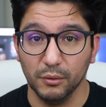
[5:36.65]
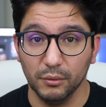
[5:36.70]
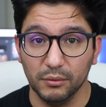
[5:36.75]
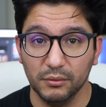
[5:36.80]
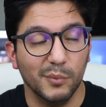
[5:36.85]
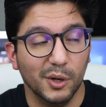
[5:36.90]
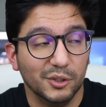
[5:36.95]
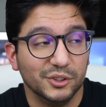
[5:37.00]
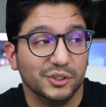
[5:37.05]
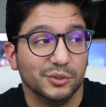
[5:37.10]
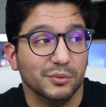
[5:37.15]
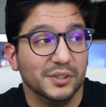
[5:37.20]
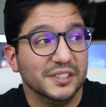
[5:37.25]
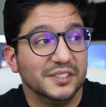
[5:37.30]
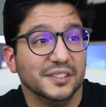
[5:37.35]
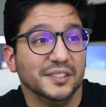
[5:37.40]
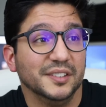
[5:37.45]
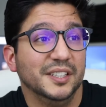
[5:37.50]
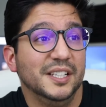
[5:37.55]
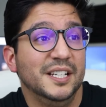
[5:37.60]
Most
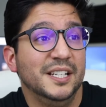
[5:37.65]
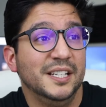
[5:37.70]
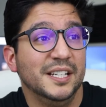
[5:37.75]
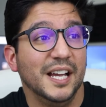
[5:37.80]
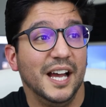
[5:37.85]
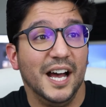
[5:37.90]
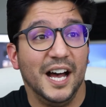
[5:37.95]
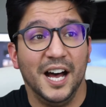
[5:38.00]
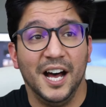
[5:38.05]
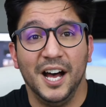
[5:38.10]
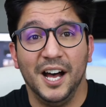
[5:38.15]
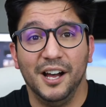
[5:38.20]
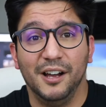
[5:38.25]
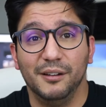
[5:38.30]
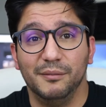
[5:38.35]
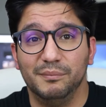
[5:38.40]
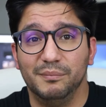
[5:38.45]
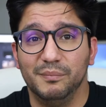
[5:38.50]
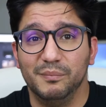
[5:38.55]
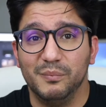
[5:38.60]
recently,
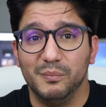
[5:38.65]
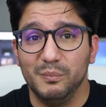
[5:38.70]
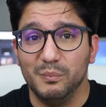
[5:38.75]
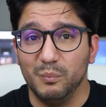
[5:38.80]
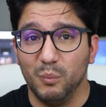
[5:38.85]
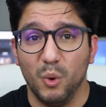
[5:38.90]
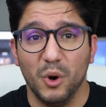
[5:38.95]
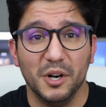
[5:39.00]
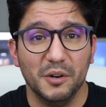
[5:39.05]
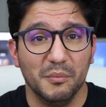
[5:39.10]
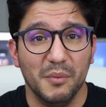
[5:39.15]
one